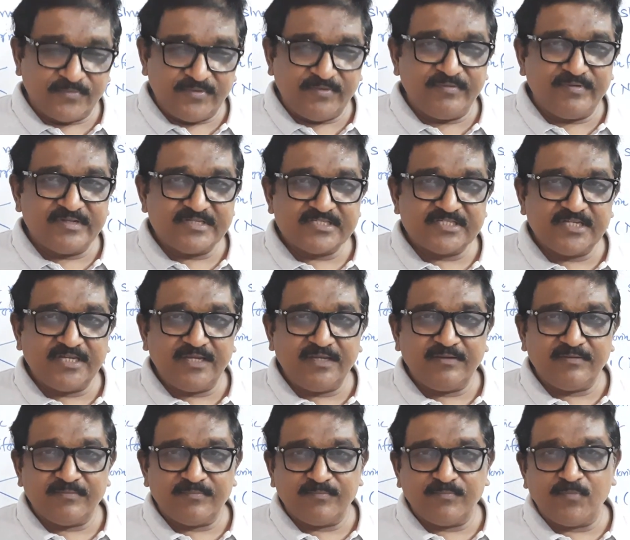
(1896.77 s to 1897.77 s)
We will
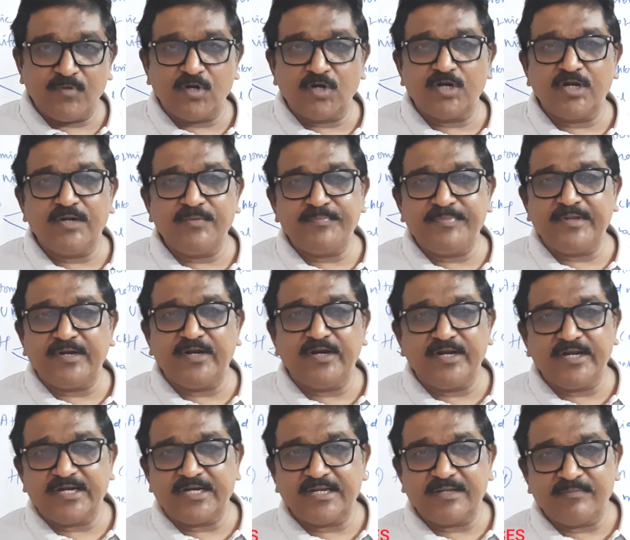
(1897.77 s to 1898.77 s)
see modern
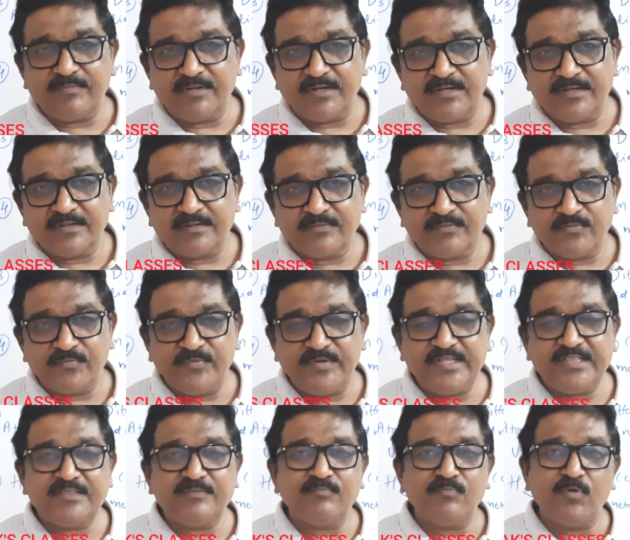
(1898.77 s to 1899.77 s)
periodic table
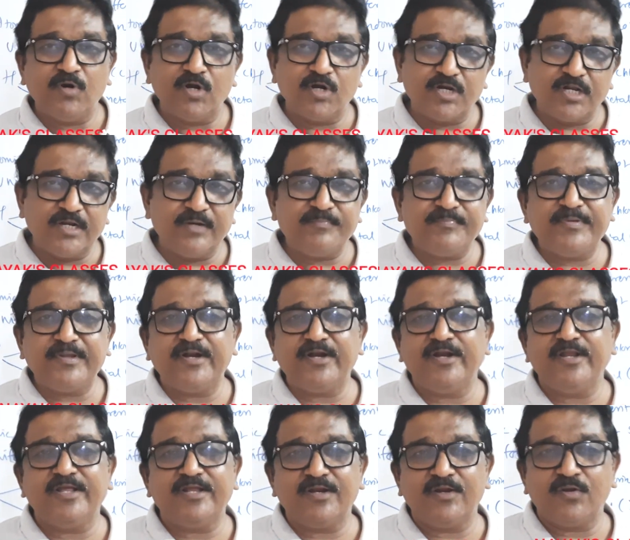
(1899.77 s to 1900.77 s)
with modern
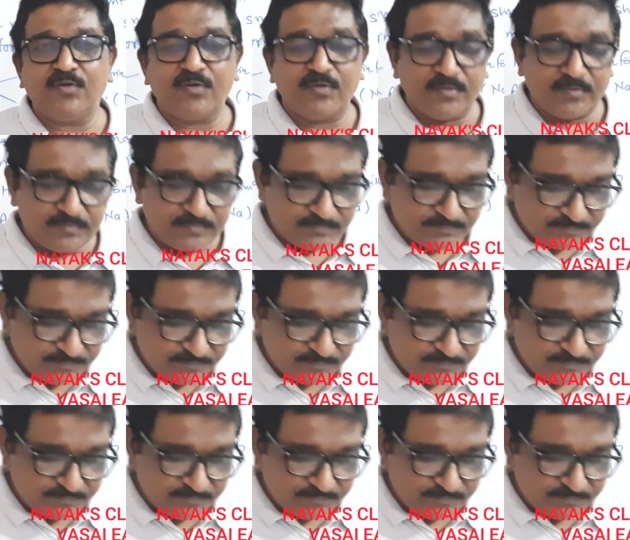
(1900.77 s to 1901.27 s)
periodic law.